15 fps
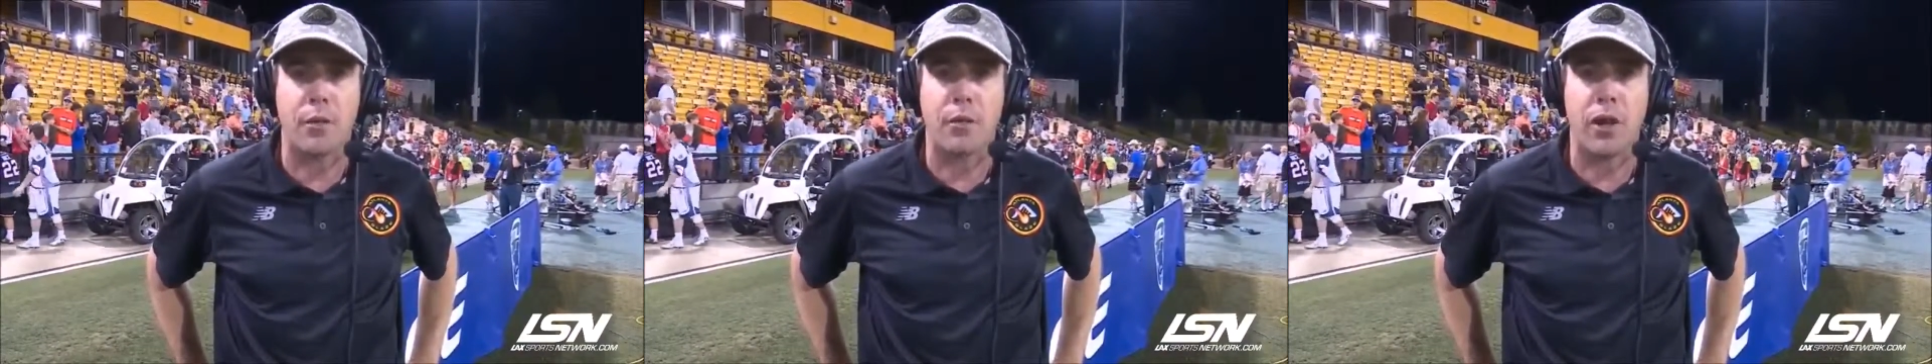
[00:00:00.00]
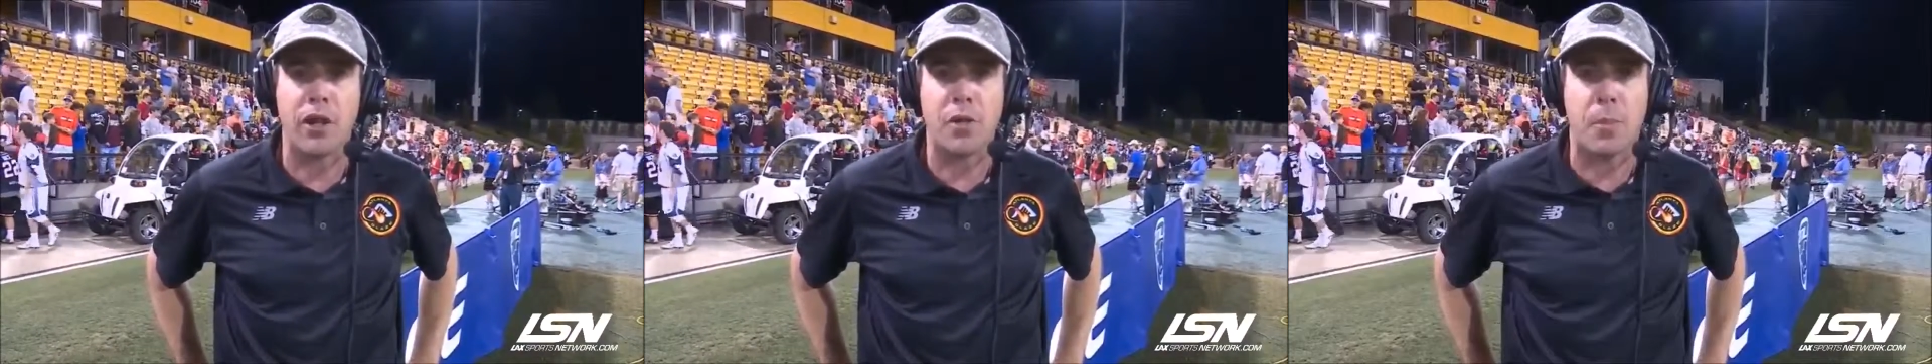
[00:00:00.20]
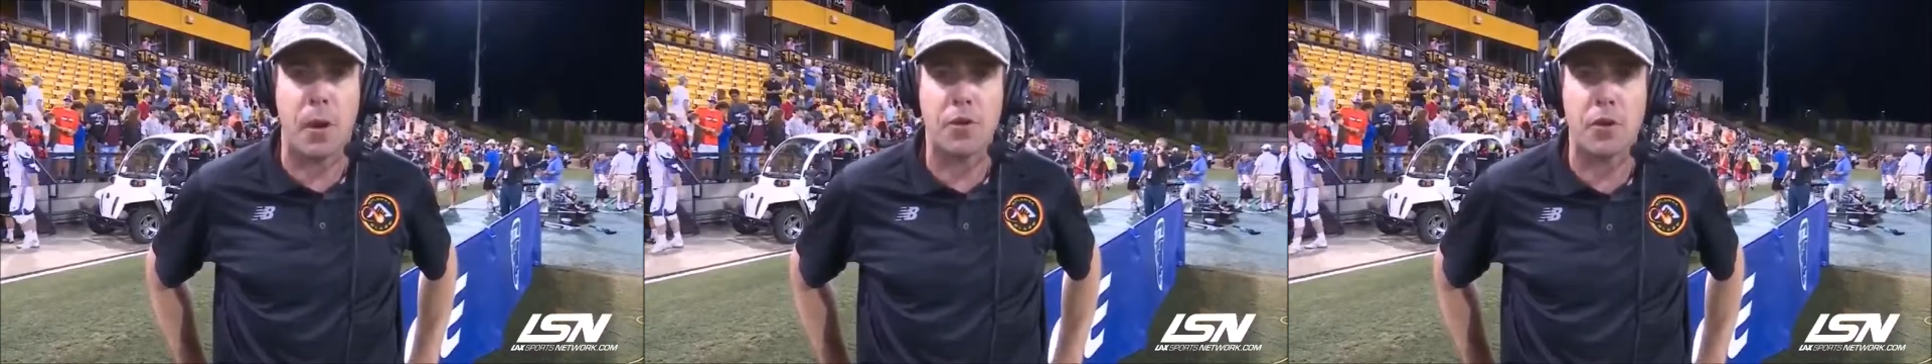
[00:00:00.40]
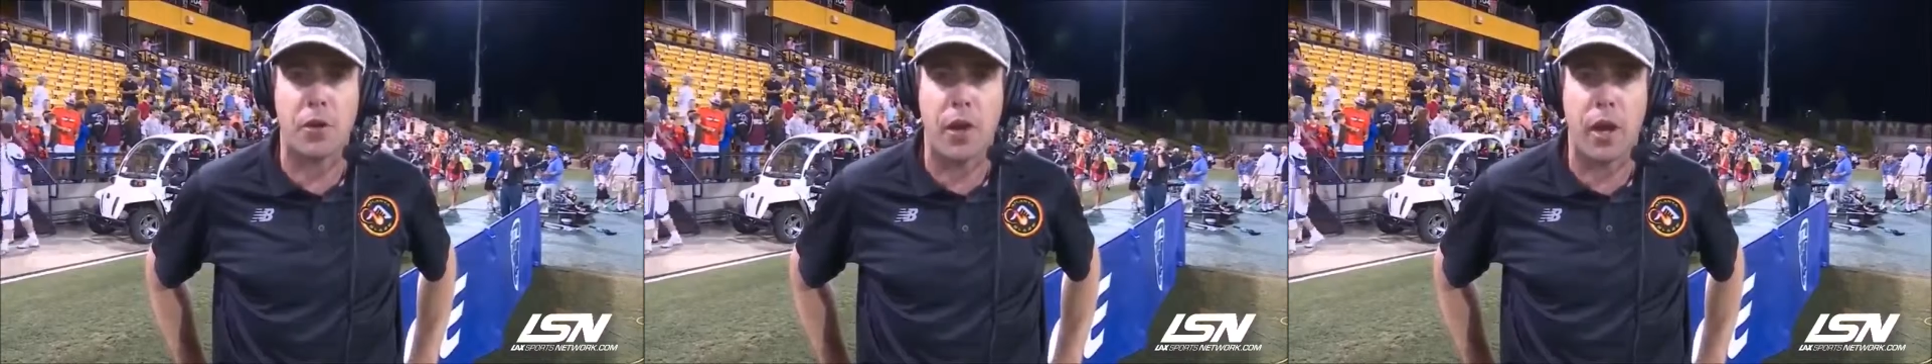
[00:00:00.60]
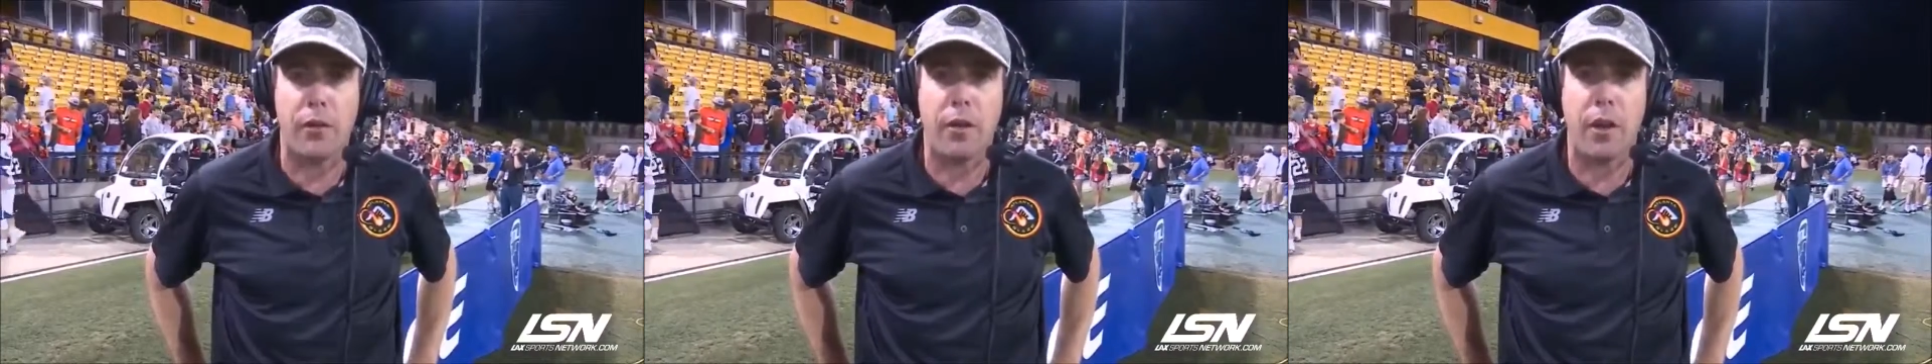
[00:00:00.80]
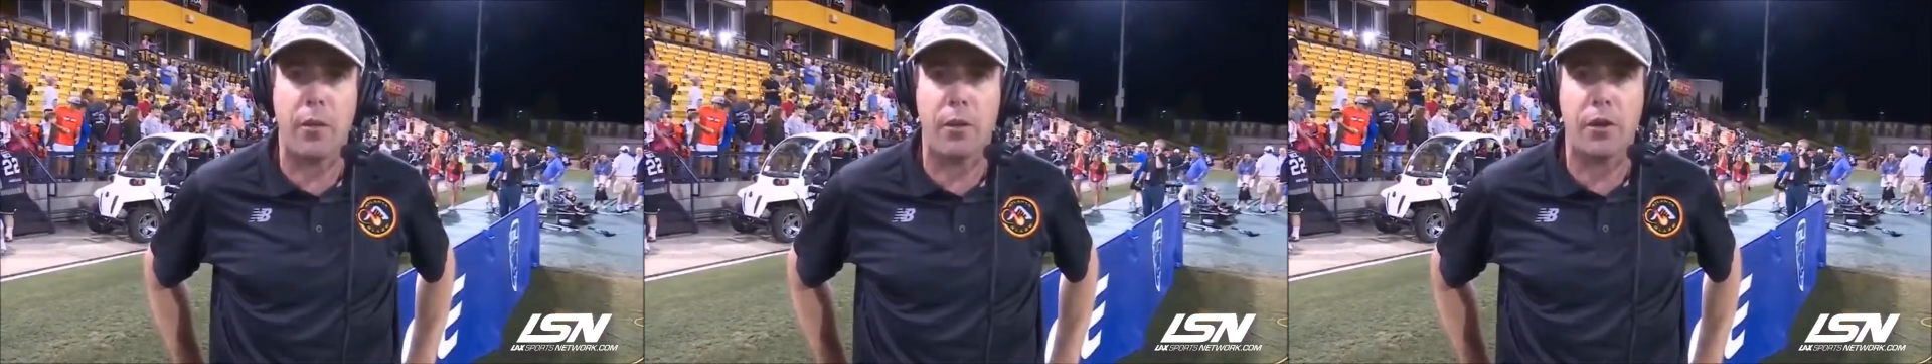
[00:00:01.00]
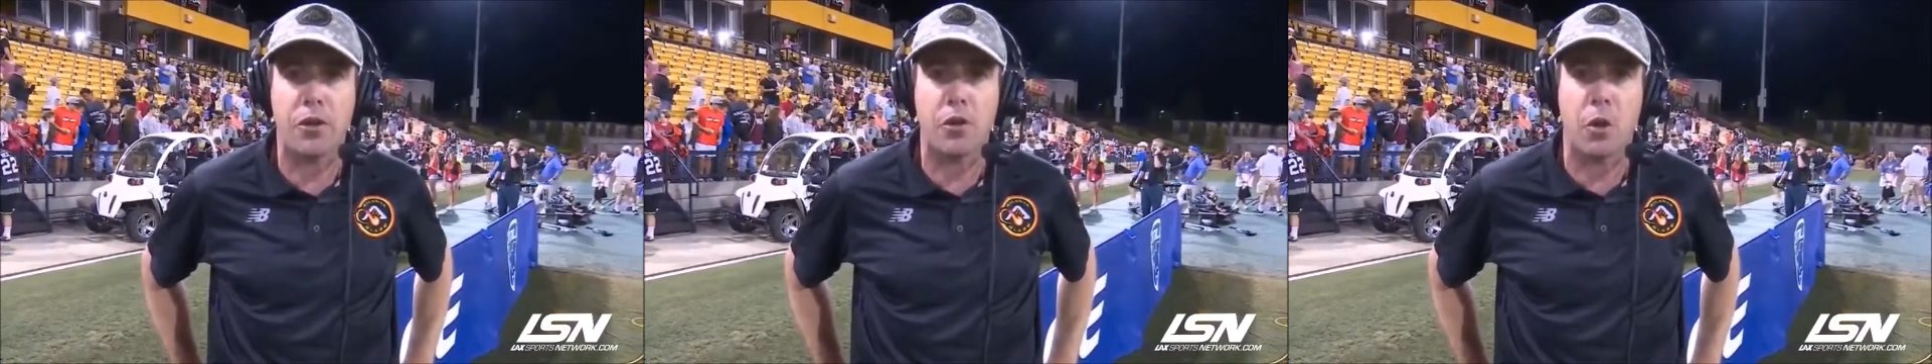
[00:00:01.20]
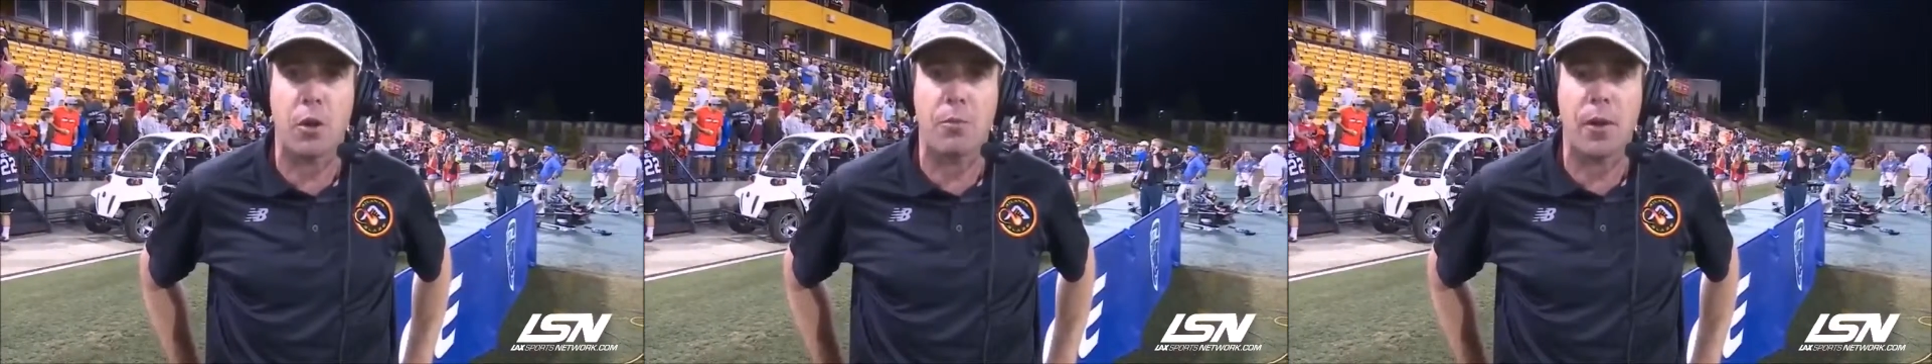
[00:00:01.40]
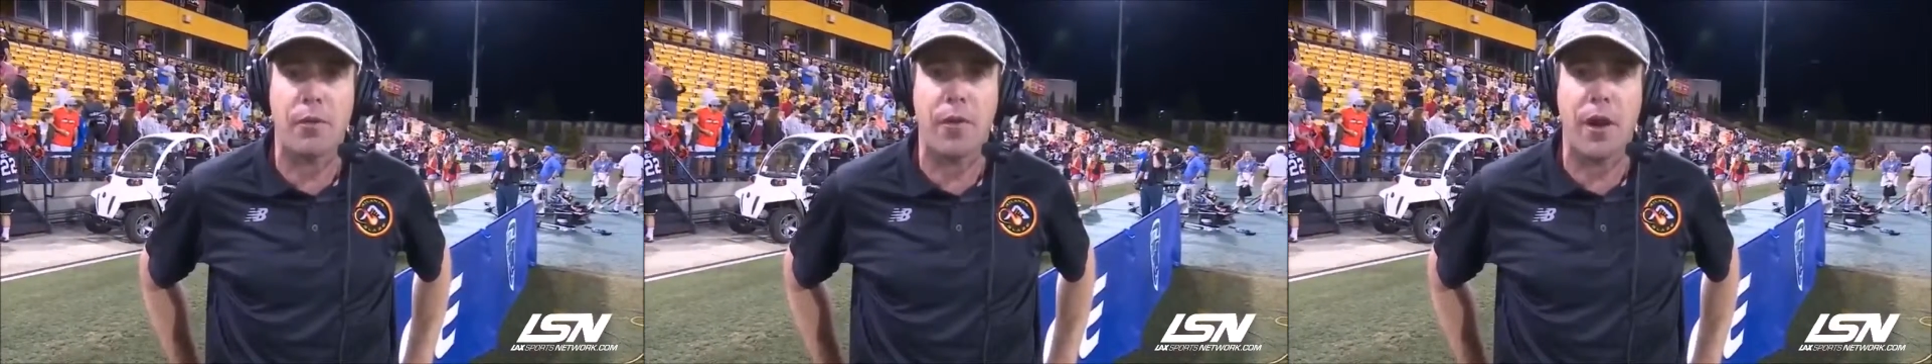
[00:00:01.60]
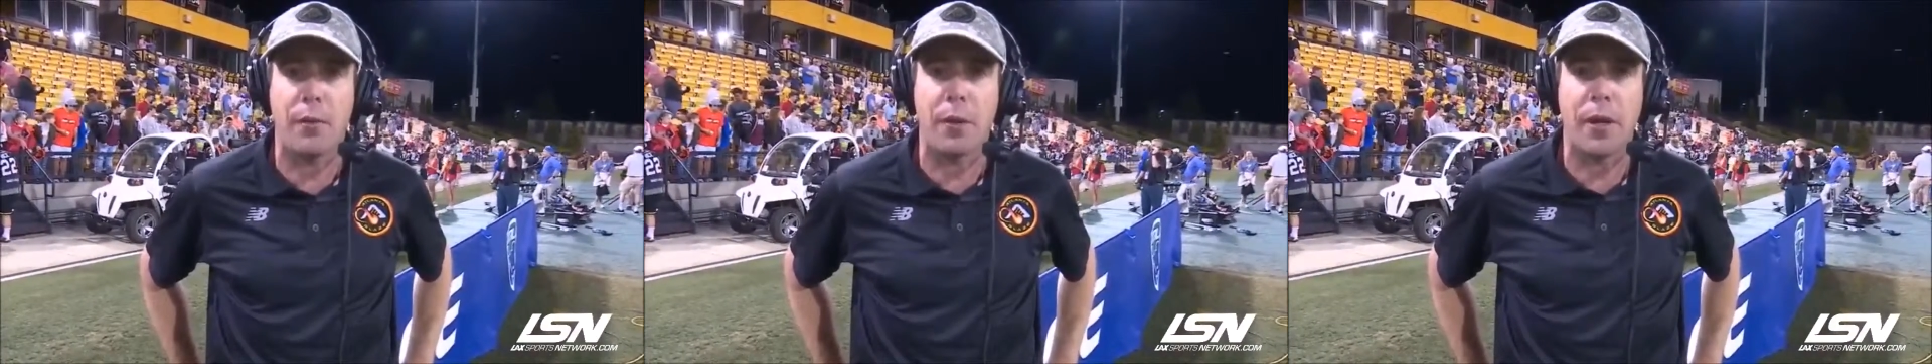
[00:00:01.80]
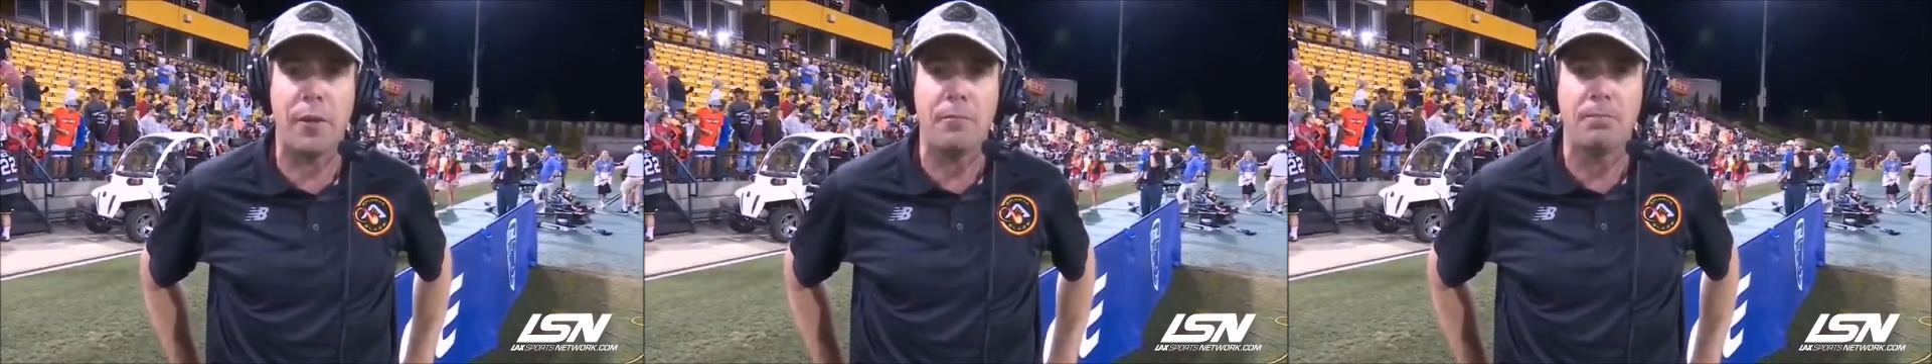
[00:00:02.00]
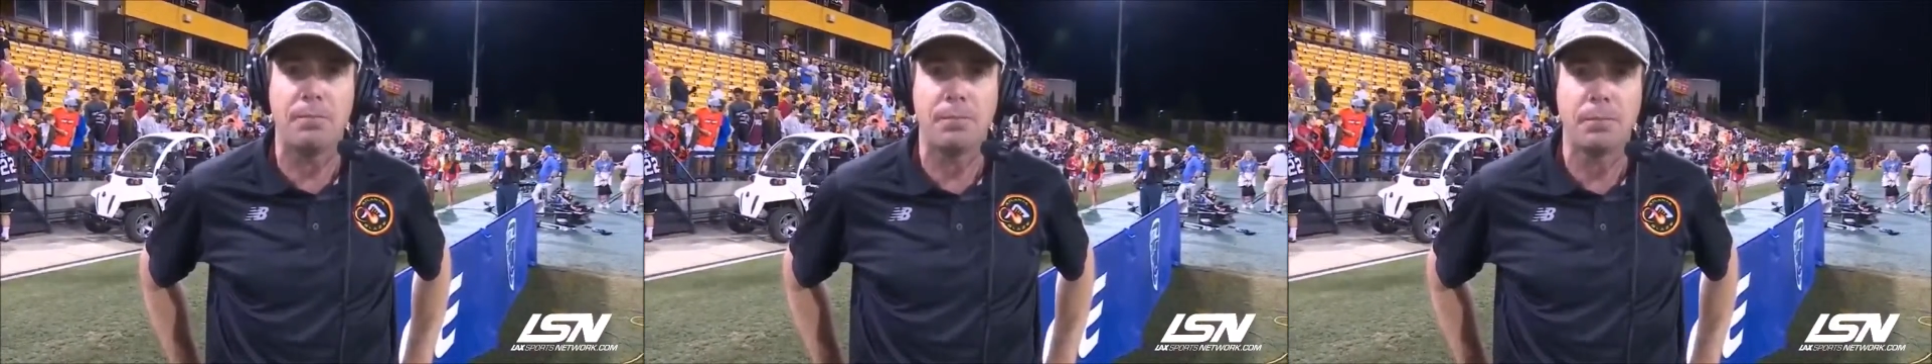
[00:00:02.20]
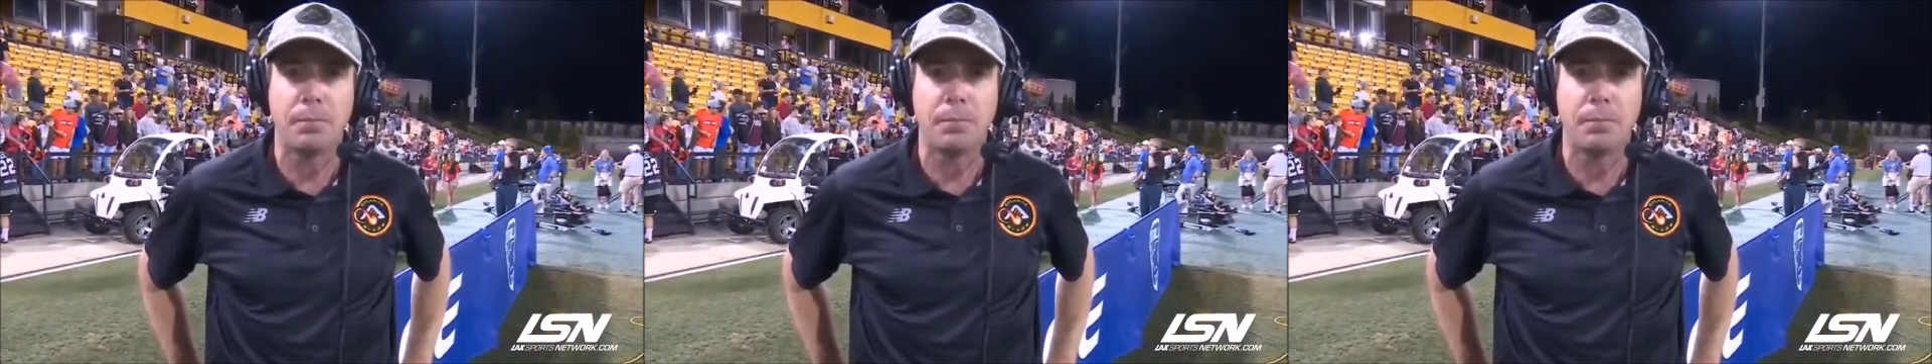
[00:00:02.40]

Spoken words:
really special night that I'm going to enjoy with my family.